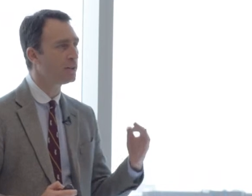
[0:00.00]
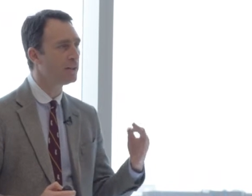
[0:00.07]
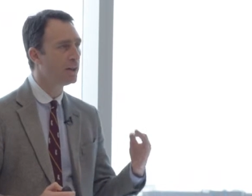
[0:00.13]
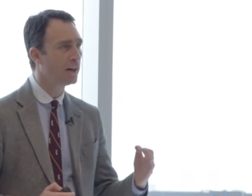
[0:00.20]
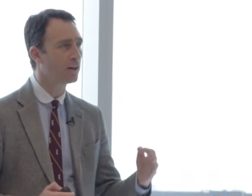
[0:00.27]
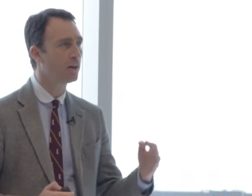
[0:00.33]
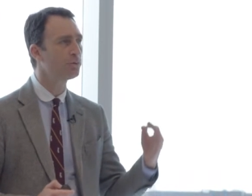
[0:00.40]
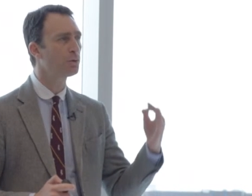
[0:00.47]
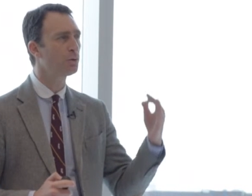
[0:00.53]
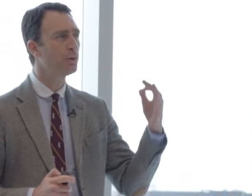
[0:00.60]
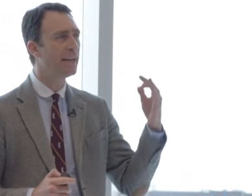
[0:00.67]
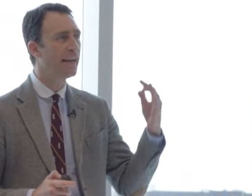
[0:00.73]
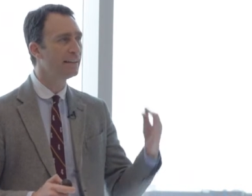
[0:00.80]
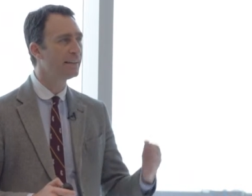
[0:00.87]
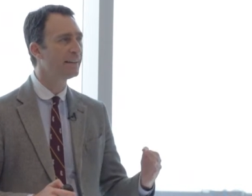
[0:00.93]
the art of
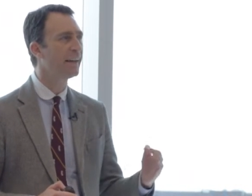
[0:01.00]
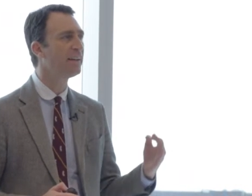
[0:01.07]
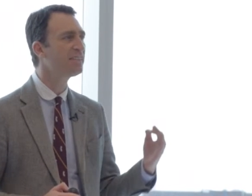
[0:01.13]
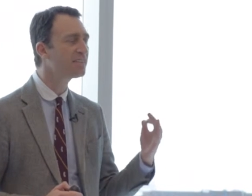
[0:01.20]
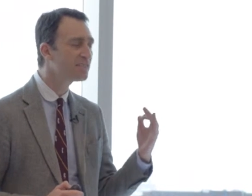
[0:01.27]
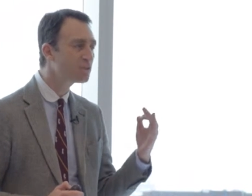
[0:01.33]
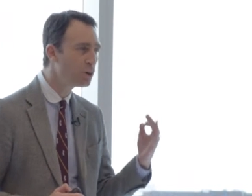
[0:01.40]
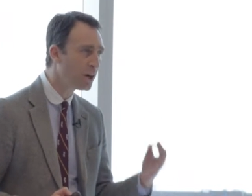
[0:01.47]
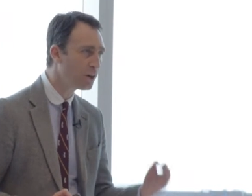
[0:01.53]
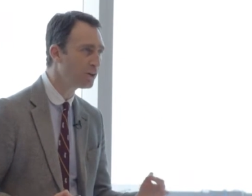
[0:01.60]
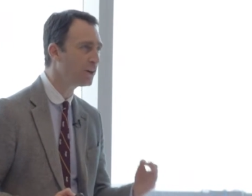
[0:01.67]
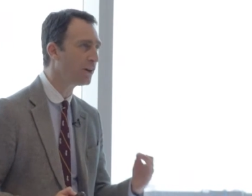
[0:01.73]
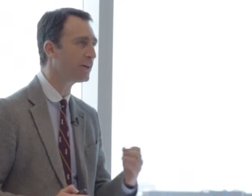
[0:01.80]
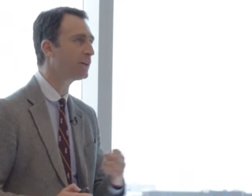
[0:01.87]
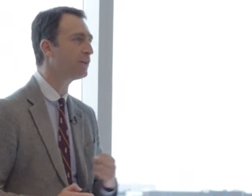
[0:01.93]
creating
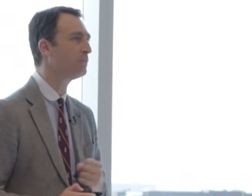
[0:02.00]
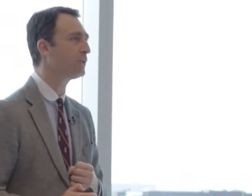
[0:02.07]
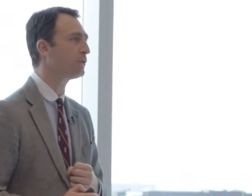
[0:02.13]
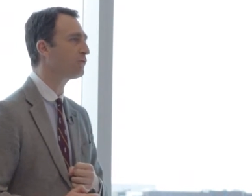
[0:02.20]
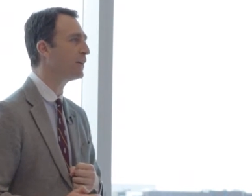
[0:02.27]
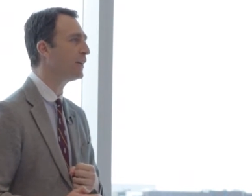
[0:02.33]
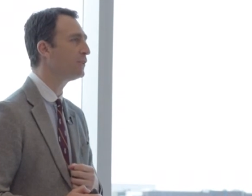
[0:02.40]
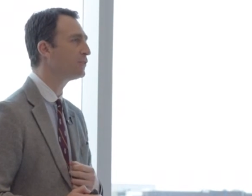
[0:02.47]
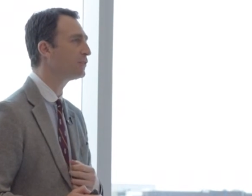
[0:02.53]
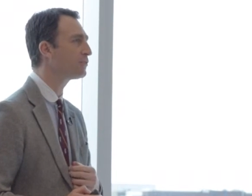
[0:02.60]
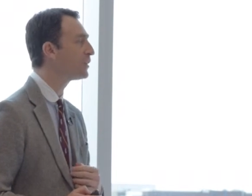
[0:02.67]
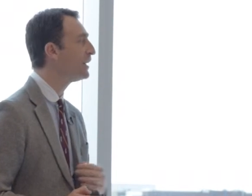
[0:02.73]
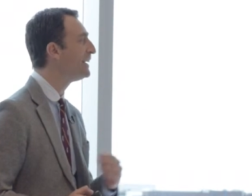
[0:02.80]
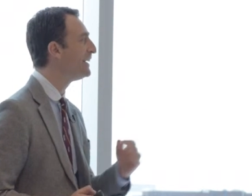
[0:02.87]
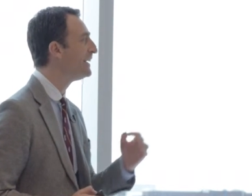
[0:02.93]
extraordinary
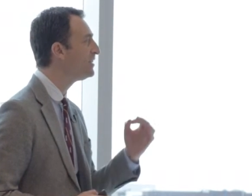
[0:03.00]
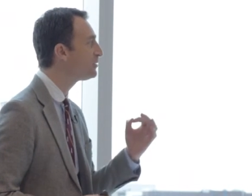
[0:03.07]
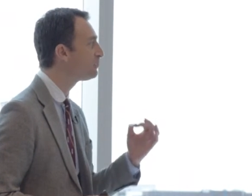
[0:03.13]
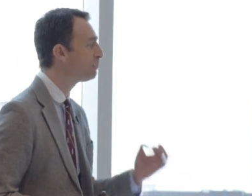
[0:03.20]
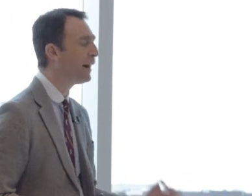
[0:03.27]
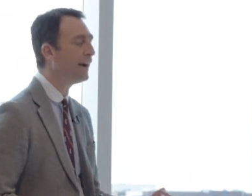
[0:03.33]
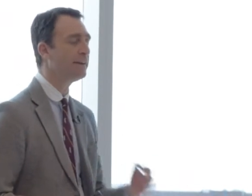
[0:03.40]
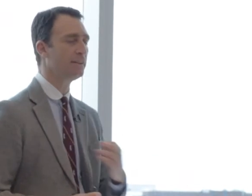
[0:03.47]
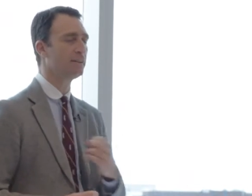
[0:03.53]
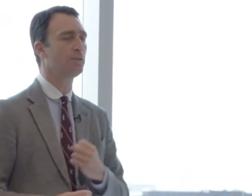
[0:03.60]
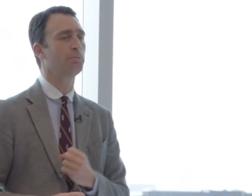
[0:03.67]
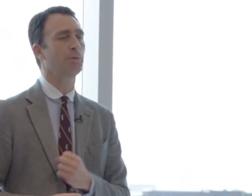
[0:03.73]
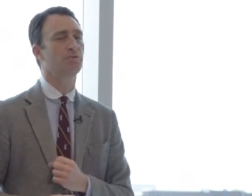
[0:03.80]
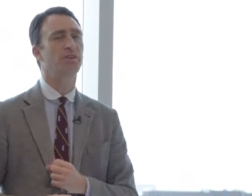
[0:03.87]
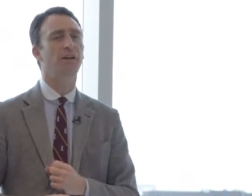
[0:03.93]
conversations, inspiring
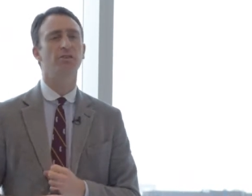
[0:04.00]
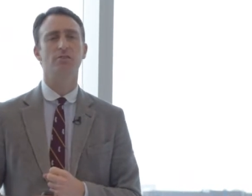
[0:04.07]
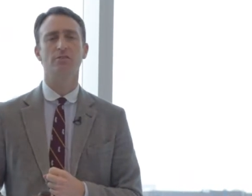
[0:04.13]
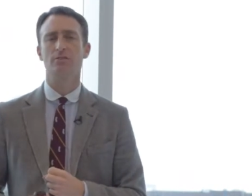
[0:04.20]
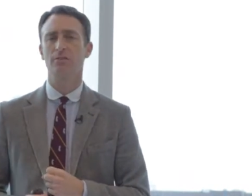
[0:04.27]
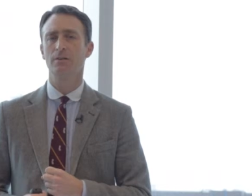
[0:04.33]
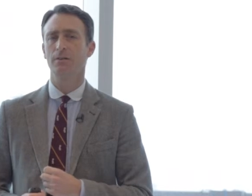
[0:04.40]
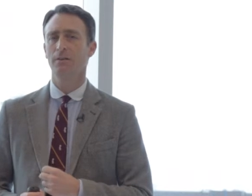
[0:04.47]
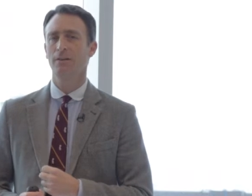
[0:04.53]
conversations.